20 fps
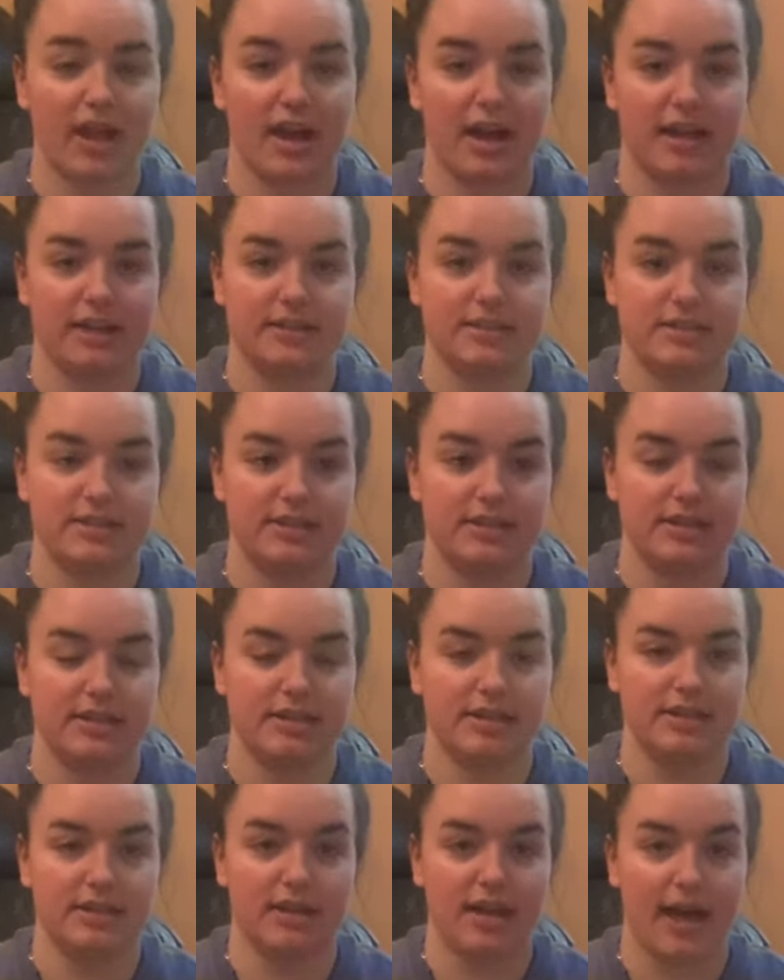
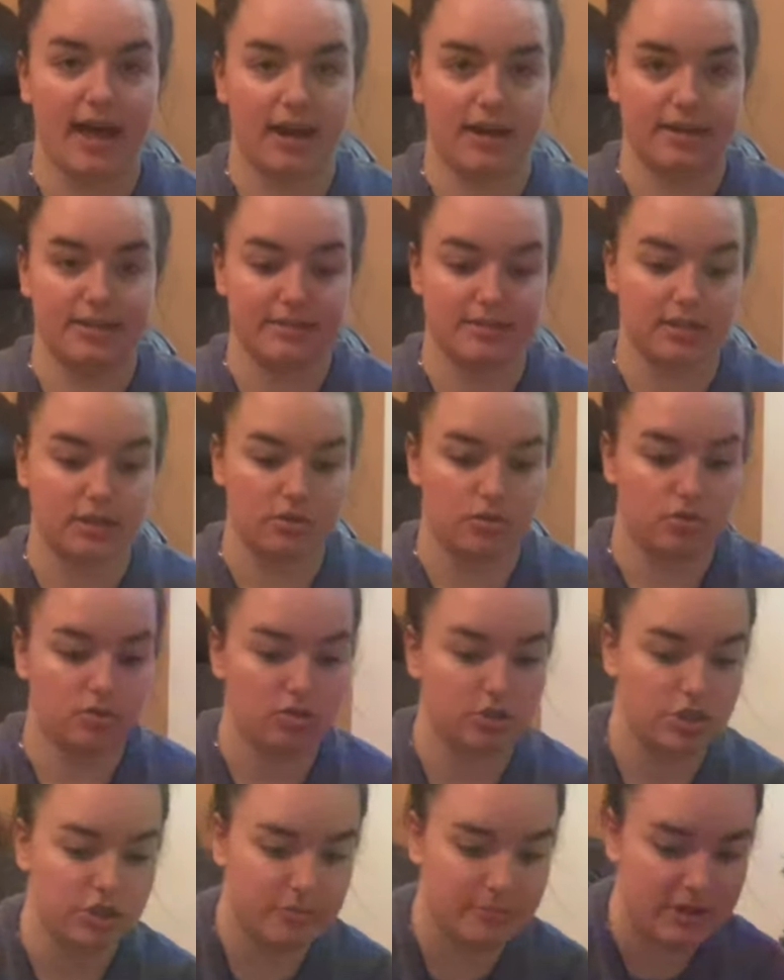Auntie Alice and
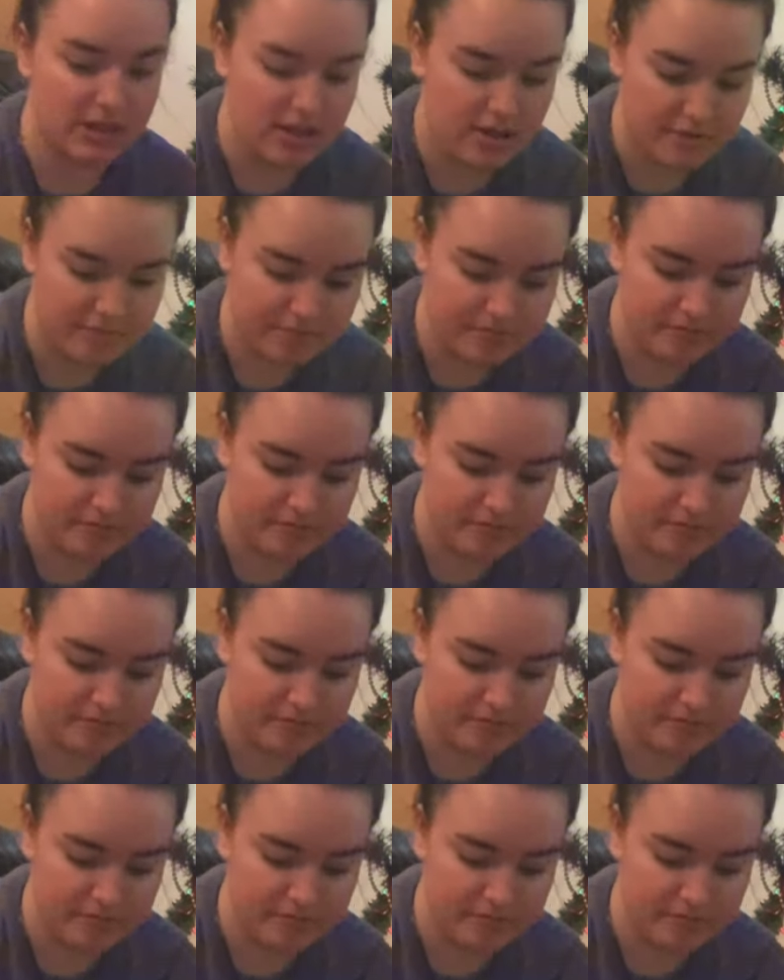Uncle Jimmy.